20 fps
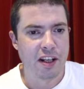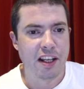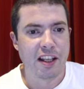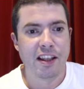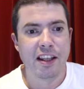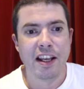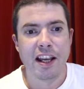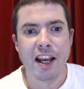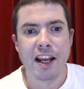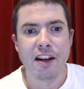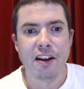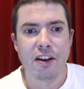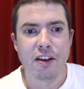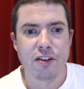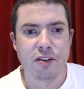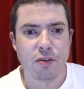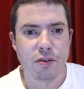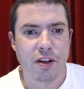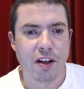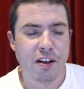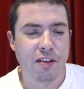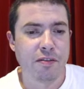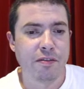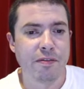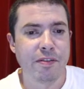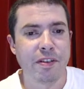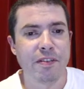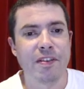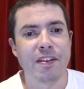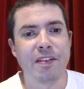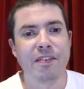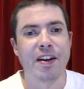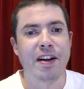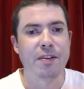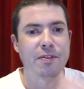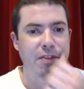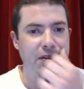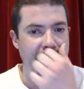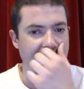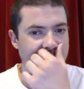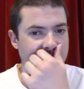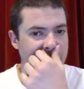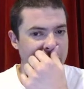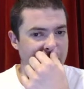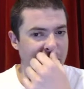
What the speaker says: In the end, I joined 150,000 others